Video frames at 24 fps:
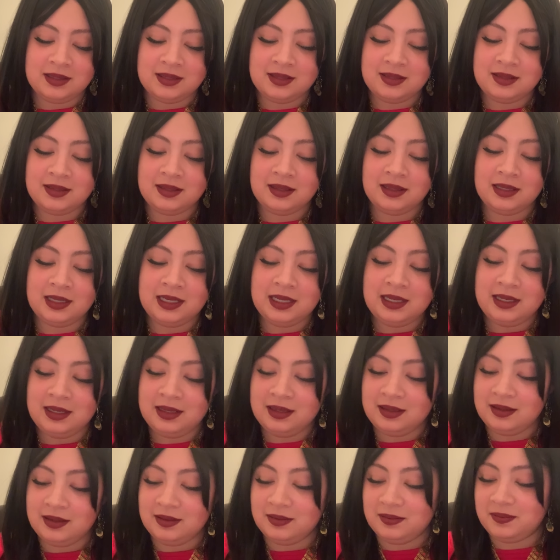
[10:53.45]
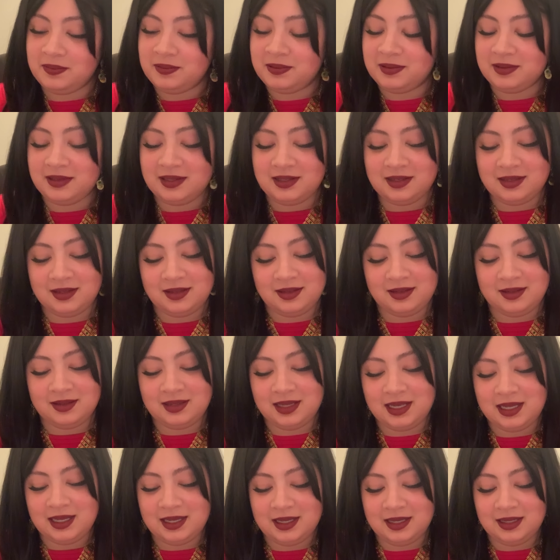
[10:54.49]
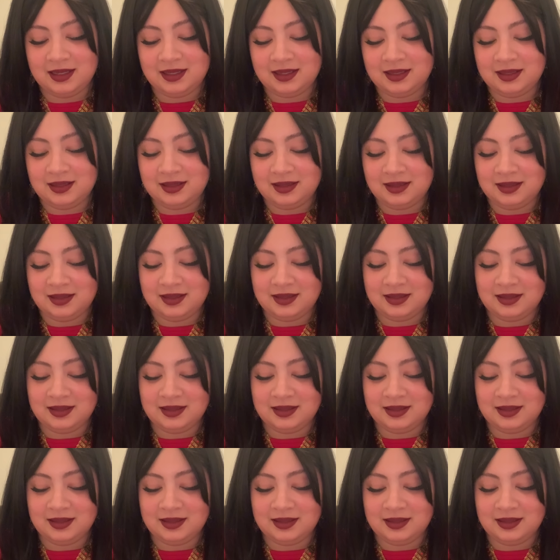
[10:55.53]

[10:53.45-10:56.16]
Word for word: sleep. This is sad.